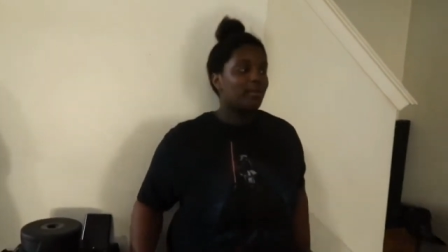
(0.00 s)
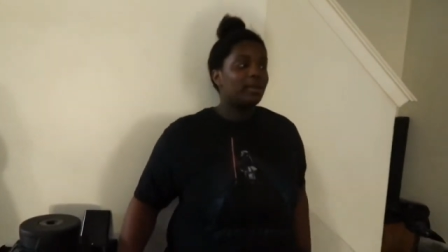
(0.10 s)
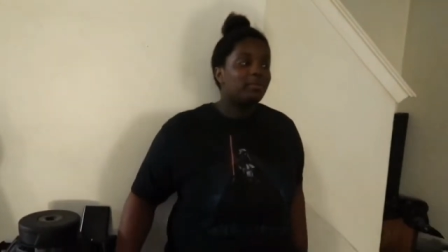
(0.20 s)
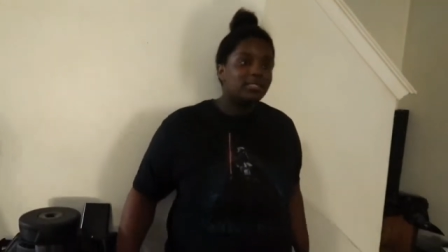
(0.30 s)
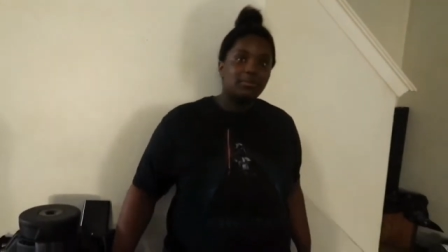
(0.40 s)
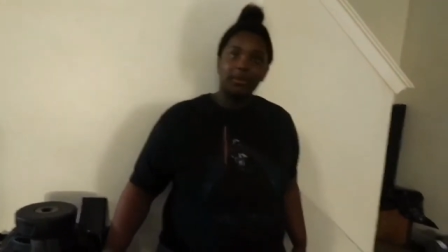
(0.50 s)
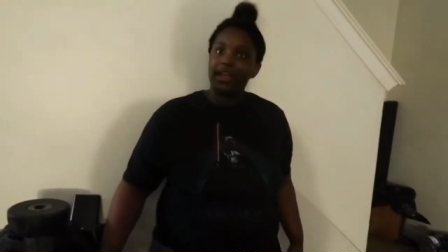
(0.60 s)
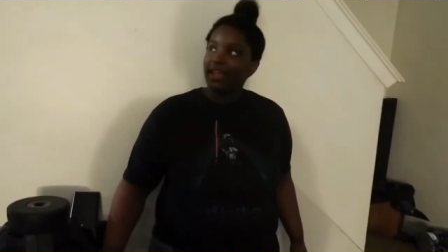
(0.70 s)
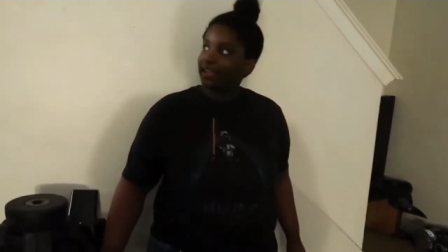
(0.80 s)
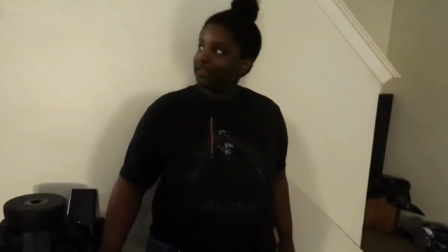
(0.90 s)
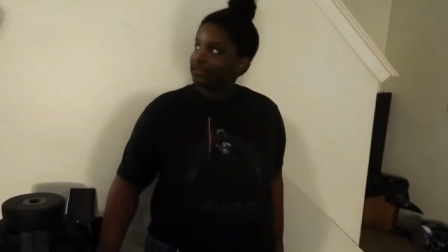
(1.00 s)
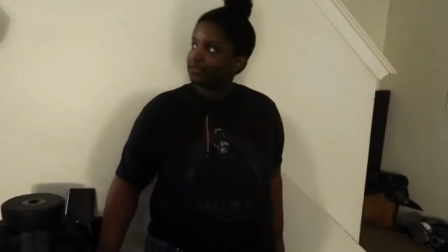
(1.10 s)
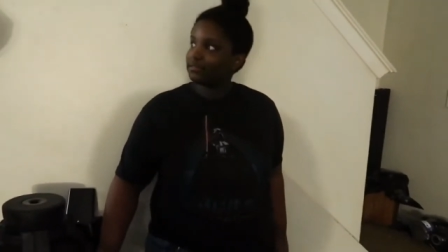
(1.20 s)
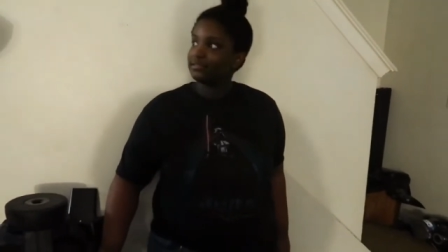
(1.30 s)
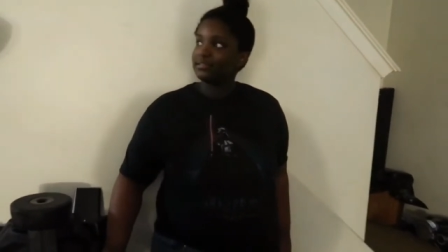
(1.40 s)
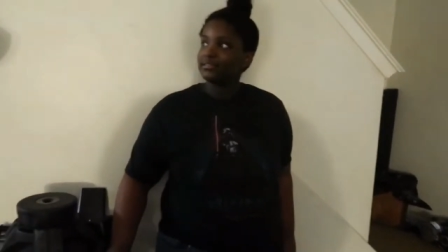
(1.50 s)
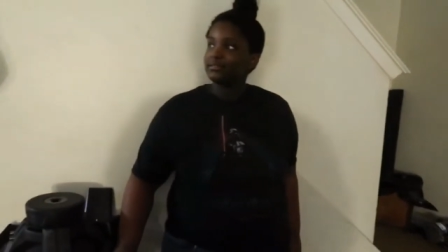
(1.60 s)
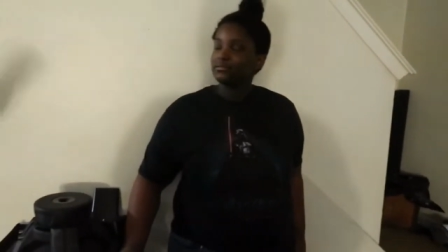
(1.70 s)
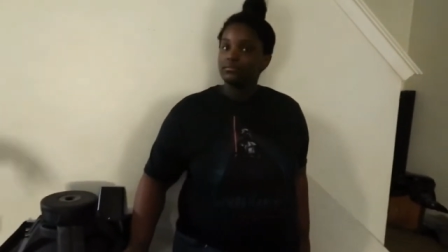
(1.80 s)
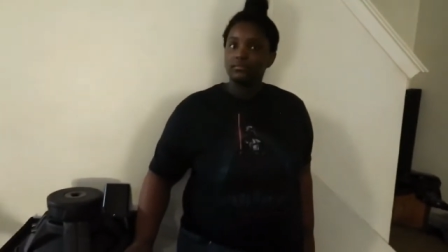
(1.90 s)
want a piece of bread? Oh.
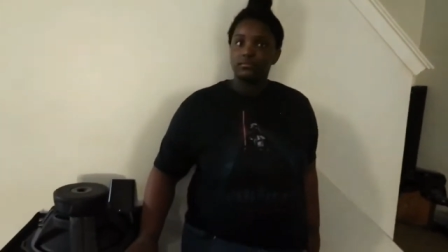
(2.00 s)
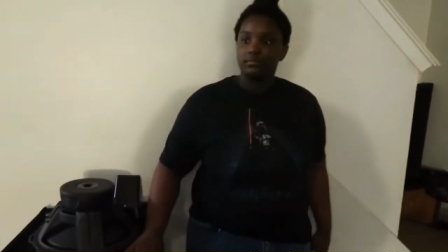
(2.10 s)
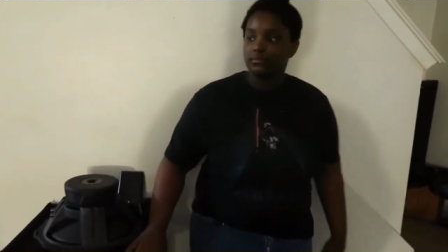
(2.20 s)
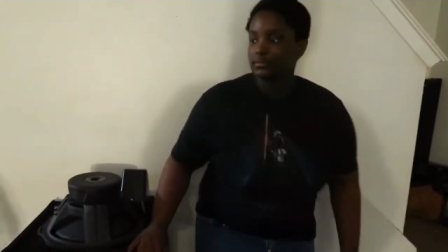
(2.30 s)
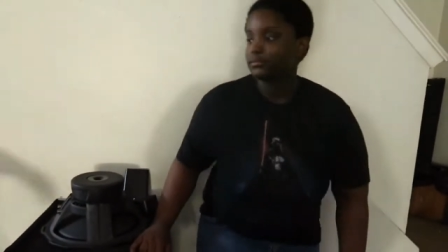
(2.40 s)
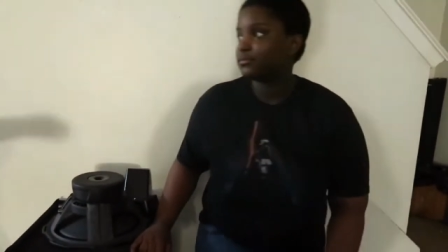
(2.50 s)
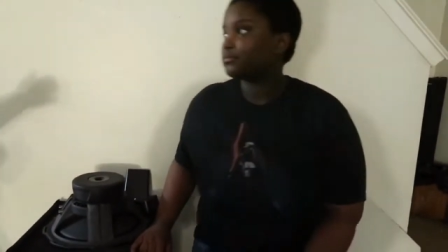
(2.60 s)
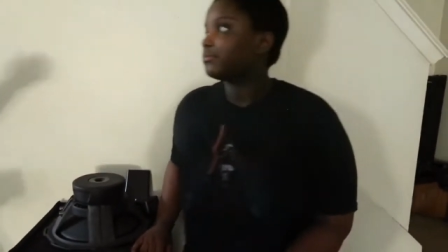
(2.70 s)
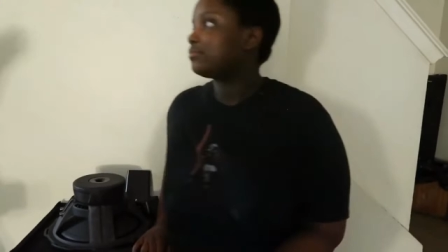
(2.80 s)
Get on a piece of bread. You should have got ice